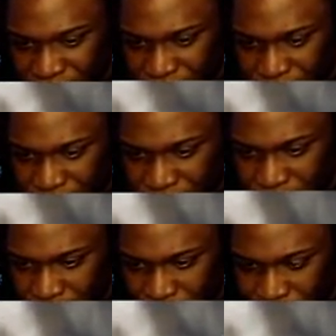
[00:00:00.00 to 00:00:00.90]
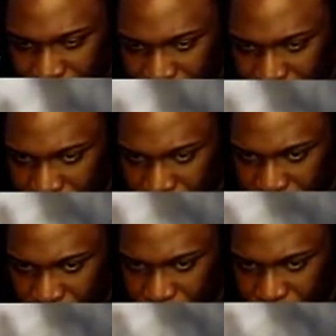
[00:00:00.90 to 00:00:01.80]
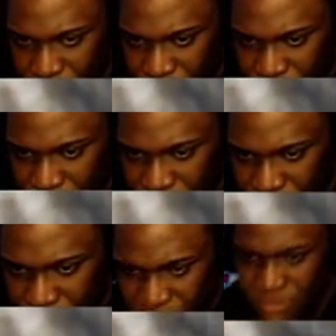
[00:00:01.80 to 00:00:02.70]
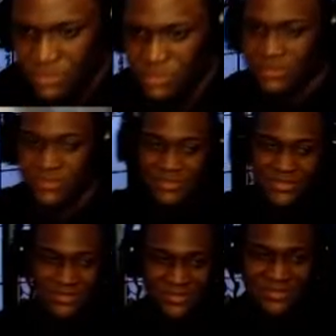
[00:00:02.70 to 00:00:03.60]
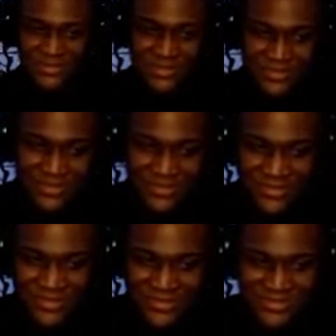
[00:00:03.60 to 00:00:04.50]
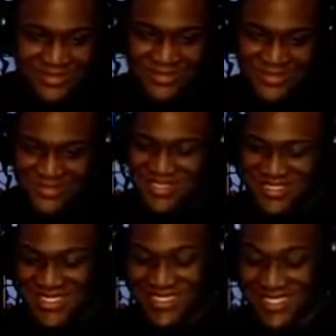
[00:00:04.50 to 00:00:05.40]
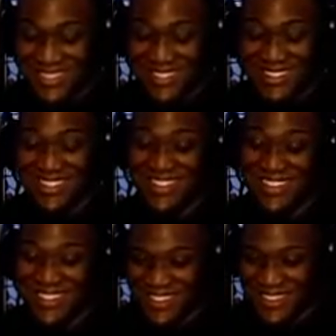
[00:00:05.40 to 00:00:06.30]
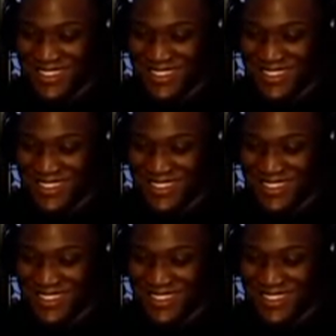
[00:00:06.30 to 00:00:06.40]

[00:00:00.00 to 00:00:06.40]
[no speech]